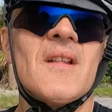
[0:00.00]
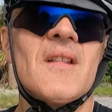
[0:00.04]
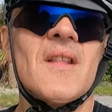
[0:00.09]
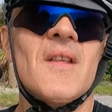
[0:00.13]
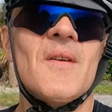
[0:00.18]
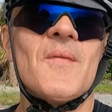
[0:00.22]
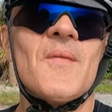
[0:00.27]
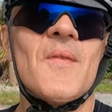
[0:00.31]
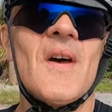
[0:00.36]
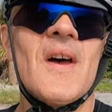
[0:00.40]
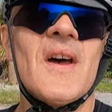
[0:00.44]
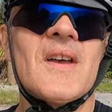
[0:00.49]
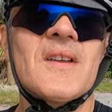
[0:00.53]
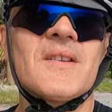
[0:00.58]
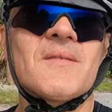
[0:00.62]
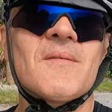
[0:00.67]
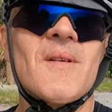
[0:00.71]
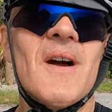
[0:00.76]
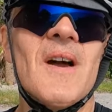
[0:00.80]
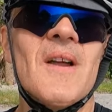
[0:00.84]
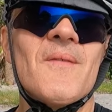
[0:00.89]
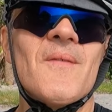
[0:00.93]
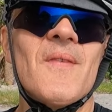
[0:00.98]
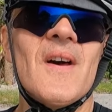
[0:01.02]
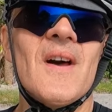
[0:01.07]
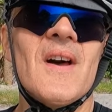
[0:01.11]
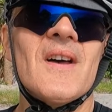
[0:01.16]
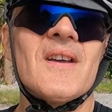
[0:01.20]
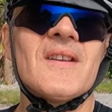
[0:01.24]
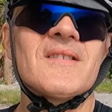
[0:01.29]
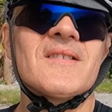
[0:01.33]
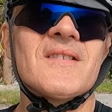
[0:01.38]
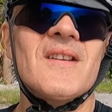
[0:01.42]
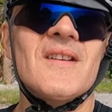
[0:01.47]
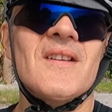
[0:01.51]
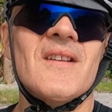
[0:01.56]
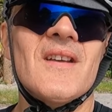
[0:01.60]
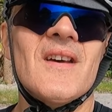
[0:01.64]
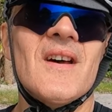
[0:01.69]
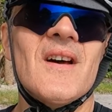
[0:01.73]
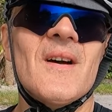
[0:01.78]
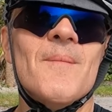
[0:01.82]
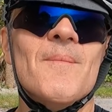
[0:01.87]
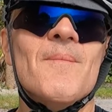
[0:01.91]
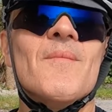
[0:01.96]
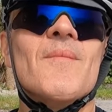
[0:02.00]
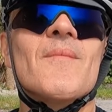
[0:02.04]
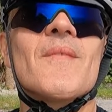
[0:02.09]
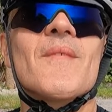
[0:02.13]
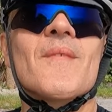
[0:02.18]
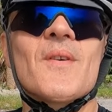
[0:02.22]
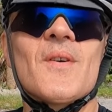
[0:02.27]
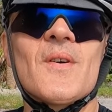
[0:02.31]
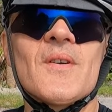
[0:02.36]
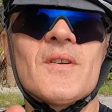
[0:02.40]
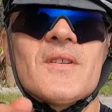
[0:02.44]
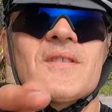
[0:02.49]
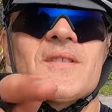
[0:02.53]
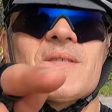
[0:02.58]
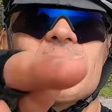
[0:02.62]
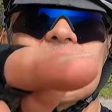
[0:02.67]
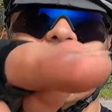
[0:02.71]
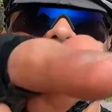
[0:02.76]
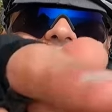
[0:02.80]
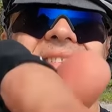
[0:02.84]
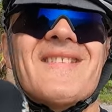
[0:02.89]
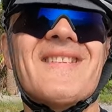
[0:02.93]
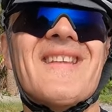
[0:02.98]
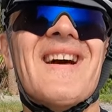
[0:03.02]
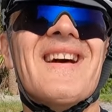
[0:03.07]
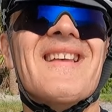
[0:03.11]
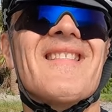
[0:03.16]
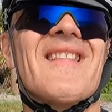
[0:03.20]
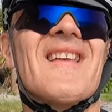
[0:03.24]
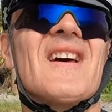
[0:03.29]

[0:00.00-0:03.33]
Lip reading: Live fast, ride fast, and of course, die